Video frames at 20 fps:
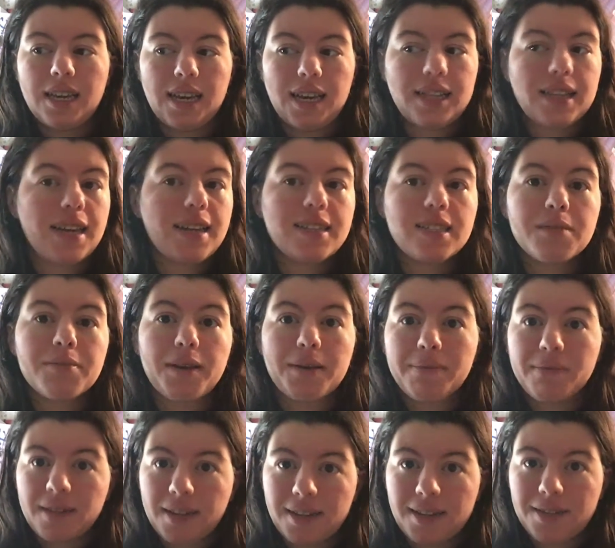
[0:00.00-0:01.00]
And that is my
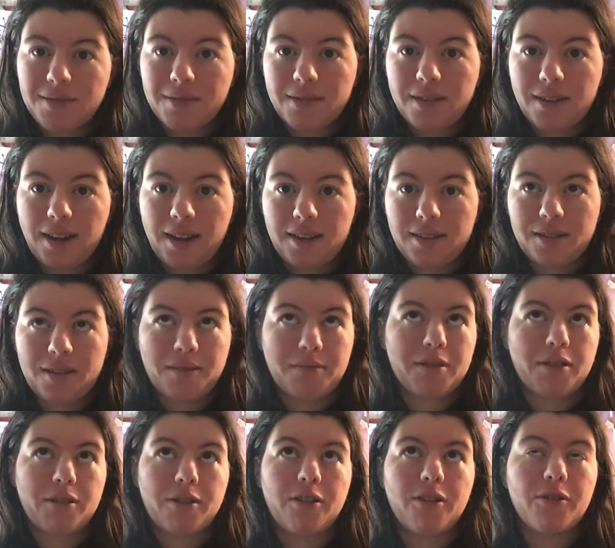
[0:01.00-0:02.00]
plans for today. So I'm
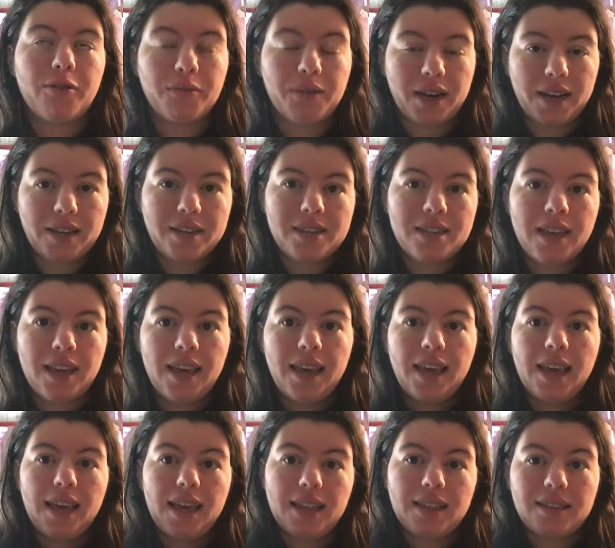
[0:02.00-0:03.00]
going to go write
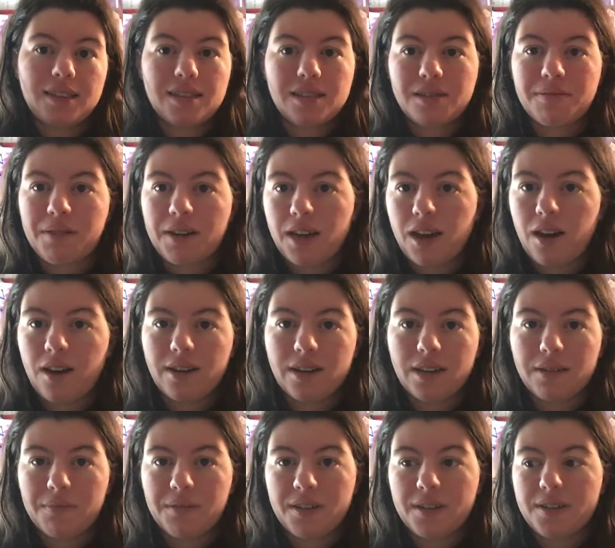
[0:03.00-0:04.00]
and listen to my
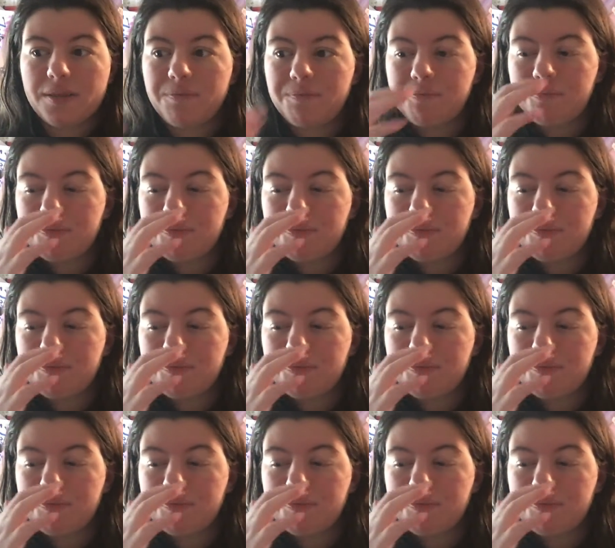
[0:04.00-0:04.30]
audiobook.